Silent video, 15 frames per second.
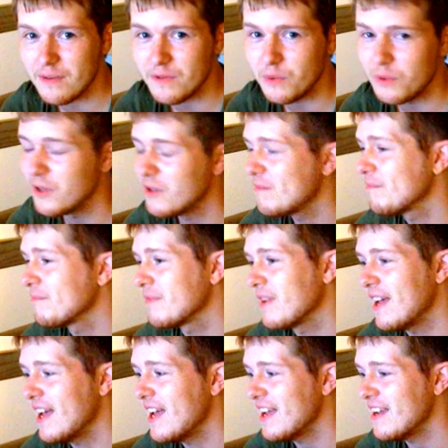if you want,
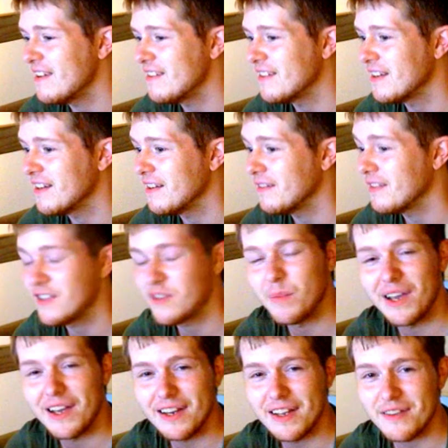and that's
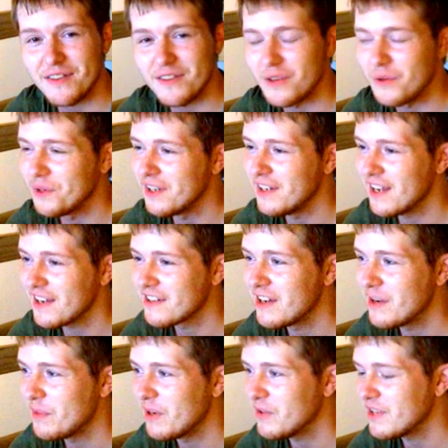about it. So next
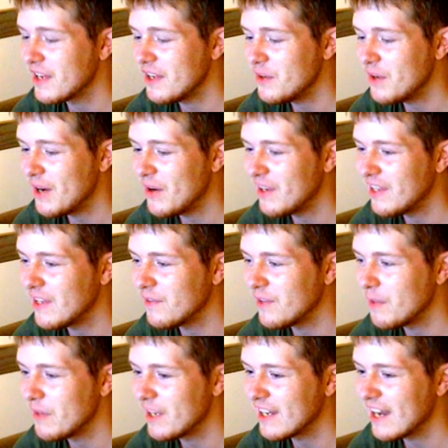up, I'll tell you how I level
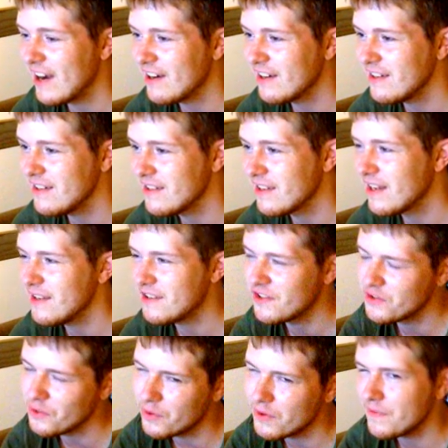up my characters. It's
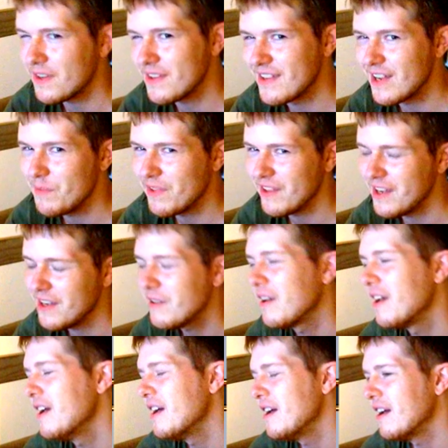sort of the same thing,
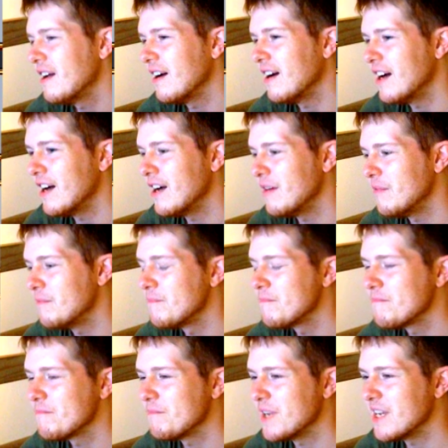
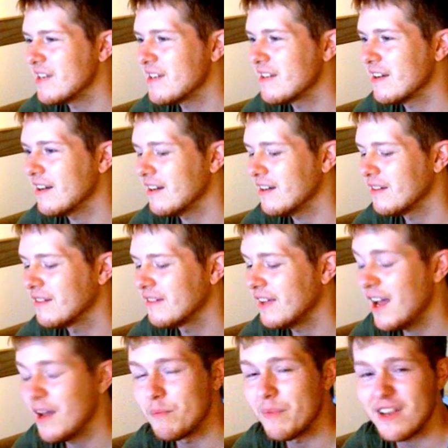but
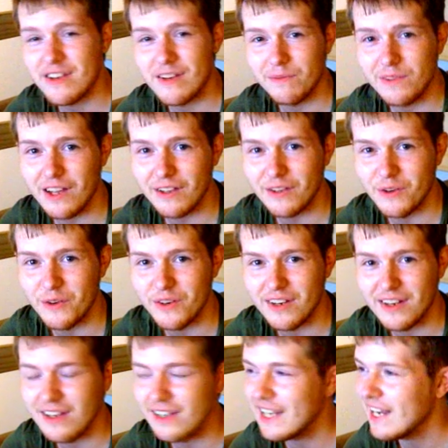yeah, best of luck
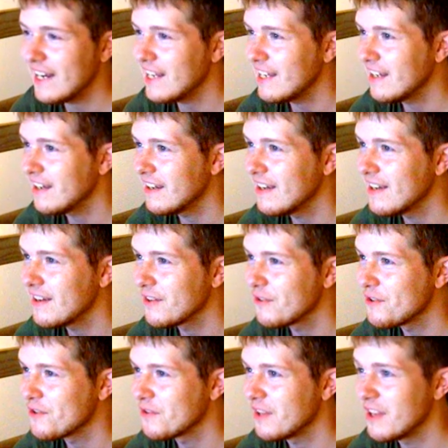on getting
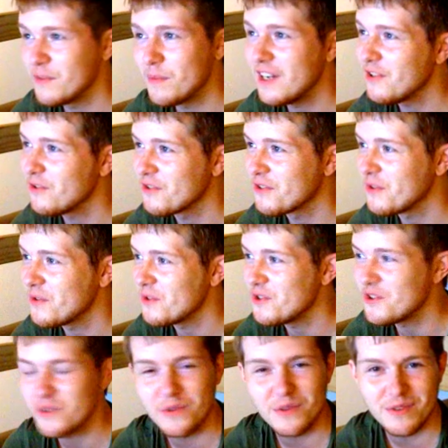as many crystals
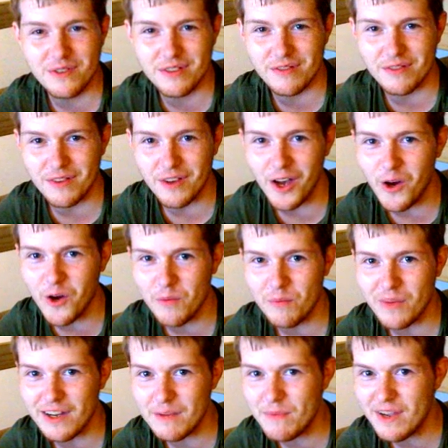and jewels. I hope
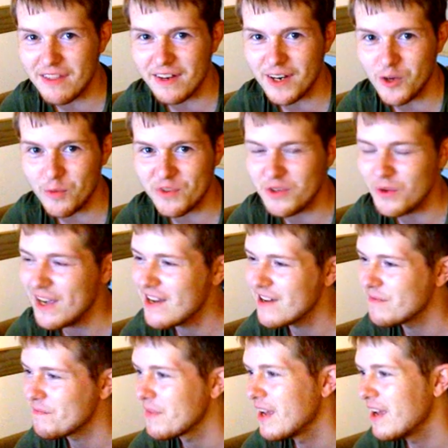my method helps you out.